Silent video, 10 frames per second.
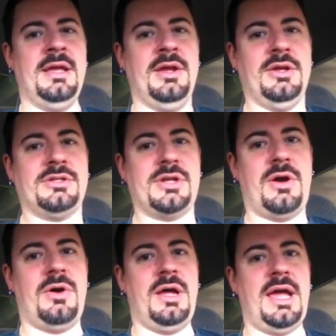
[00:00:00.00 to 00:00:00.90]

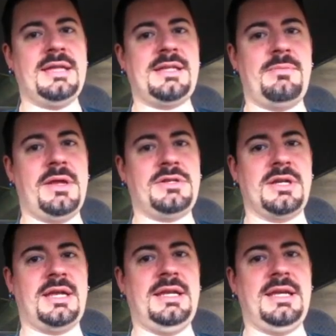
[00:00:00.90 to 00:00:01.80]
So, as I mentioned,
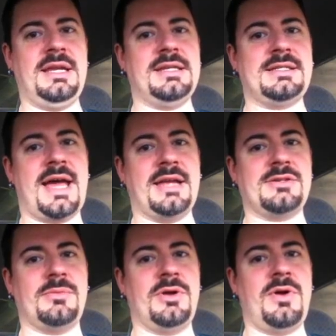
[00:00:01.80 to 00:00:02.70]
I need to get inside,
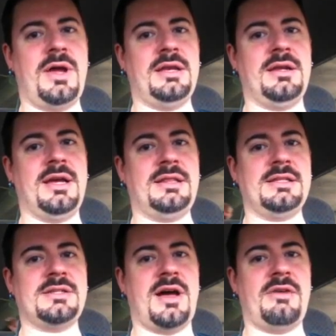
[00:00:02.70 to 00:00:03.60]
so I'm going to go ahead and cut
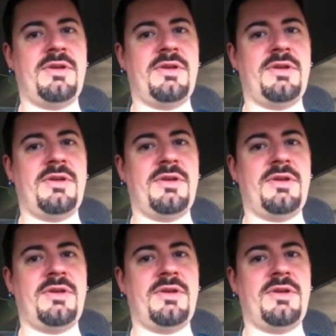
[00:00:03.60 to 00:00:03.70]
this off.